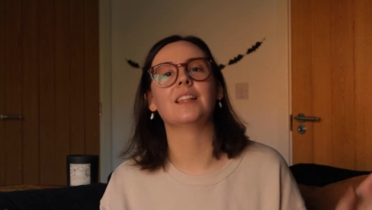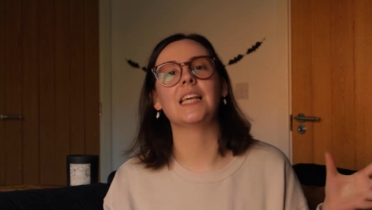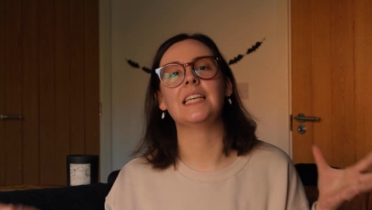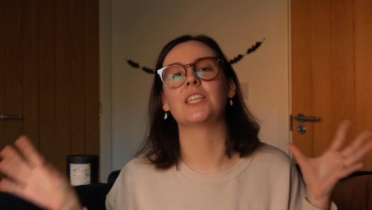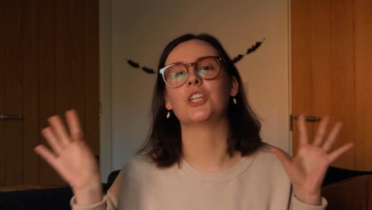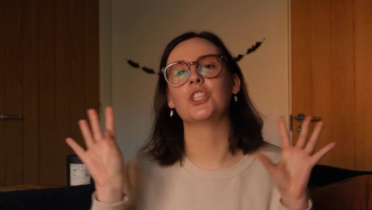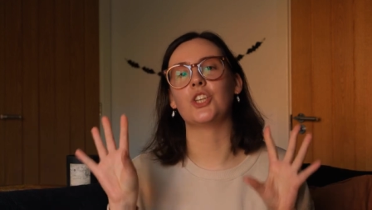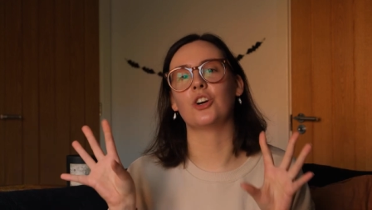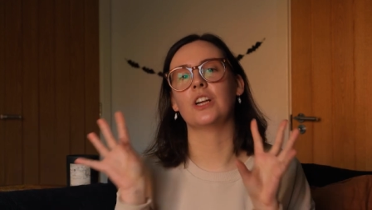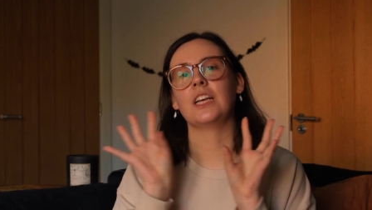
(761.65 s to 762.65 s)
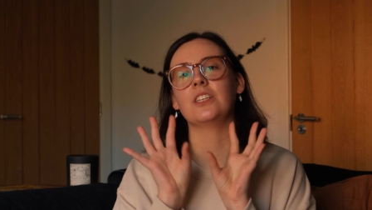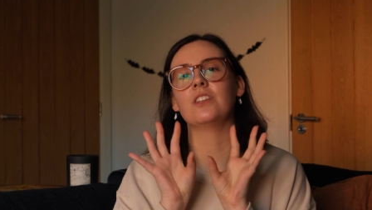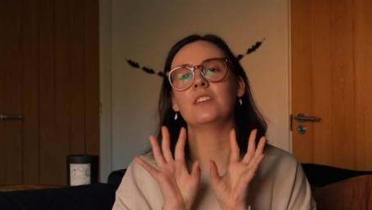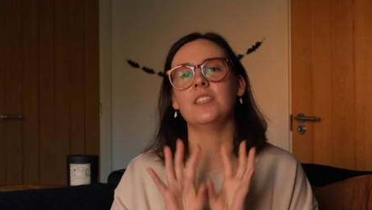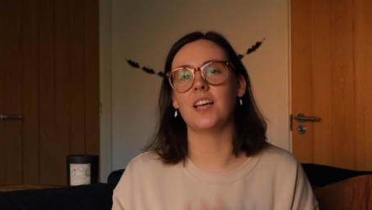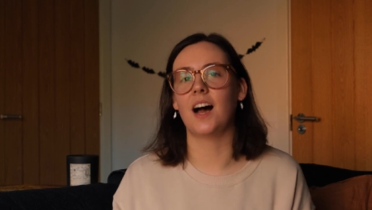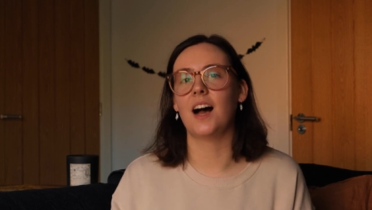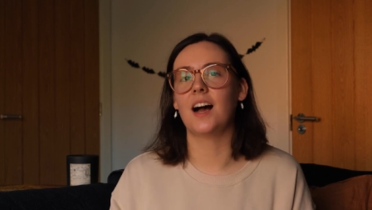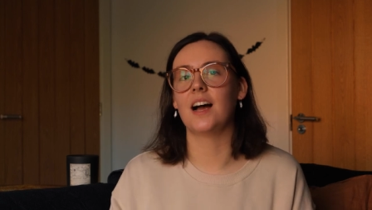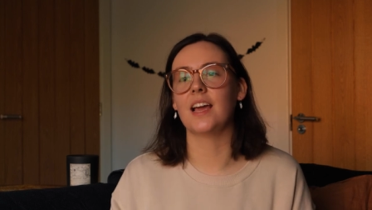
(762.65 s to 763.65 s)
Things are starting to
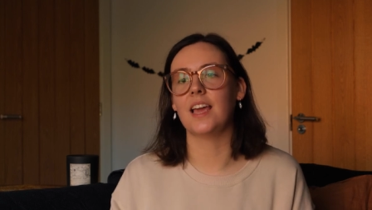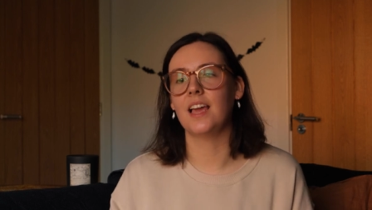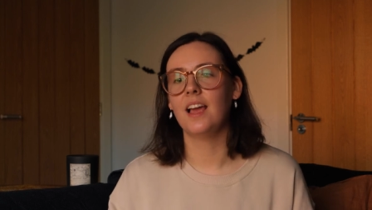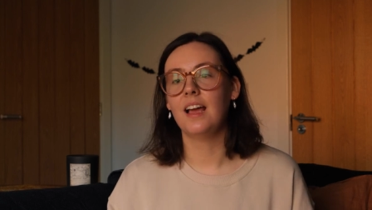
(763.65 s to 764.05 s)
die.